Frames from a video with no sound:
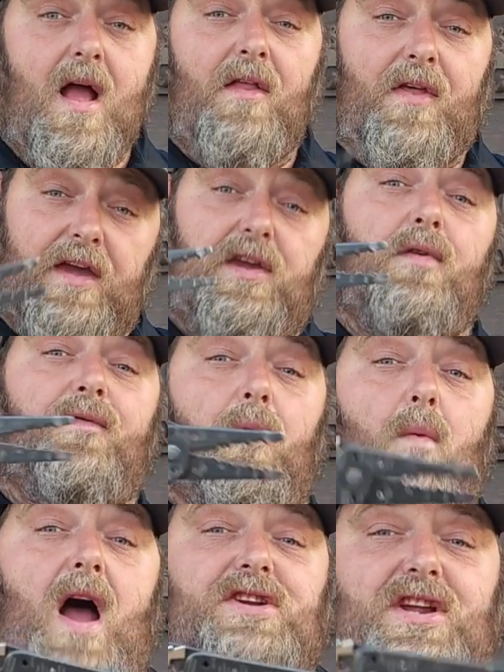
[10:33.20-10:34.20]
thank you for
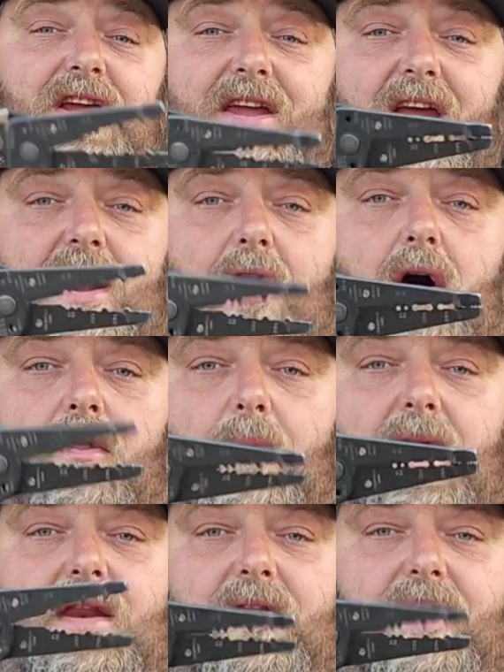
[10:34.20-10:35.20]
watching again all the
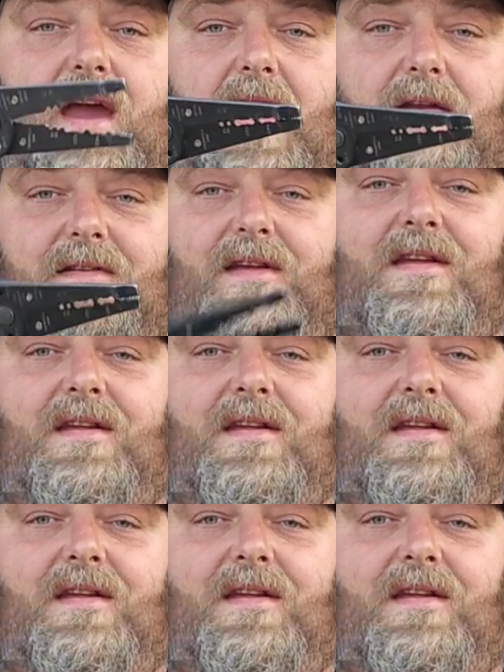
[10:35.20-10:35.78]
way to the end.